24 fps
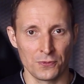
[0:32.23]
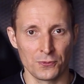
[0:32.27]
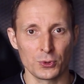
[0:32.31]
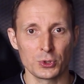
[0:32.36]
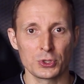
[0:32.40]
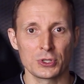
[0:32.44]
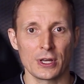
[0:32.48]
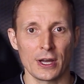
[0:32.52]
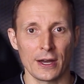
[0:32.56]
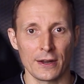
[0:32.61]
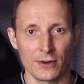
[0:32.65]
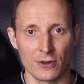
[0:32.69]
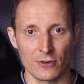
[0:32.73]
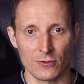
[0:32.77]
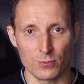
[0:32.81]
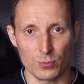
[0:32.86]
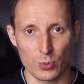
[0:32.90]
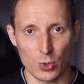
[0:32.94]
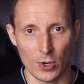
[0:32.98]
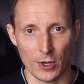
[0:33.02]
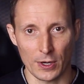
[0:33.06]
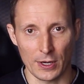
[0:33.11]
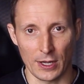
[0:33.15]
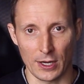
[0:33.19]
what kind of
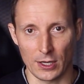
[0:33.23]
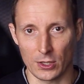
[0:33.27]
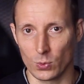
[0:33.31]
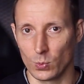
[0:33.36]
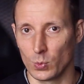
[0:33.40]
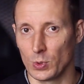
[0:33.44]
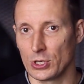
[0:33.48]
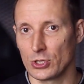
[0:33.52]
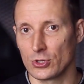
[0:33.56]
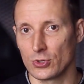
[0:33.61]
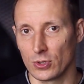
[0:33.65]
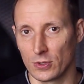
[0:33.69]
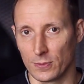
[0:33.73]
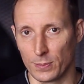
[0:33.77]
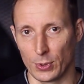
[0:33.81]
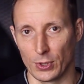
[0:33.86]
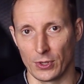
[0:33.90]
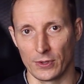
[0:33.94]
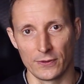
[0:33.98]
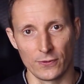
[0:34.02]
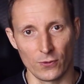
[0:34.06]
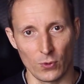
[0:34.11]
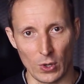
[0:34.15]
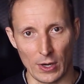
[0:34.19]
product we should
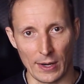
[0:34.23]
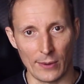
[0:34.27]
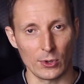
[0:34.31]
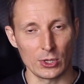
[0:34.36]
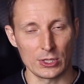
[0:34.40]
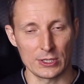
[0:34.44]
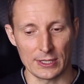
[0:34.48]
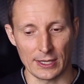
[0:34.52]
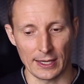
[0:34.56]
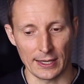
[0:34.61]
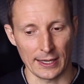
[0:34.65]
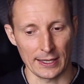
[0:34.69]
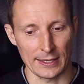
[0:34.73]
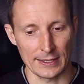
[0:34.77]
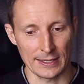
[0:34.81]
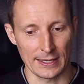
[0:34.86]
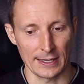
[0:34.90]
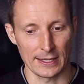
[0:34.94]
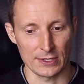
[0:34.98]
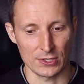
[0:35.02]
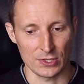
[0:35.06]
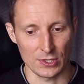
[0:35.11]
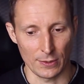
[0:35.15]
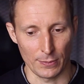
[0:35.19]
build for our target
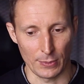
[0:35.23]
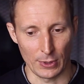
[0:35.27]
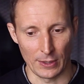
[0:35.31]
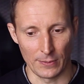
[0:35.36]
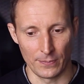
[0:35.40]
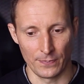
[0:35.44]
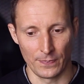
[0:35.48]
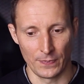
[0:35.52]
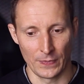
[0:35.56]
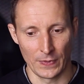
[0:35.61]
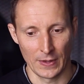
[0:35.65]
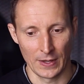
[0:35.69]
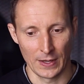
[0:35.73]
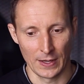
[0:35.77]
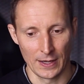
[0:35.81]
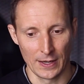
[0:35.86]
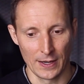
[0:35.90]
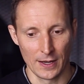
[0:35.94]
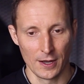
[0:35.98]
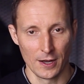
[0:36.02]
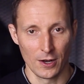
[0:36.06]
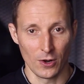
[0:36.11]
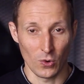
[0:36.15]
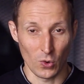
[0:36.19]
customer.
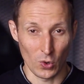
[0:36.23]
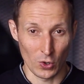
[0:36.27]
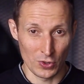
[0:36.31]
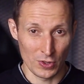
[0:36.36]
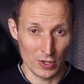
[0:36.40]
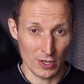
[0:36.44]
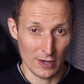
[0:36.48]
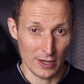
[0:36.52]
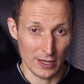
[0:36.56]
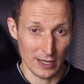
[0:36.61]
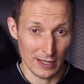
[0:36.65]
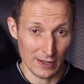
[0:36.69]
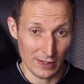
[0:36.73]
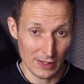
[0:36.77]
On the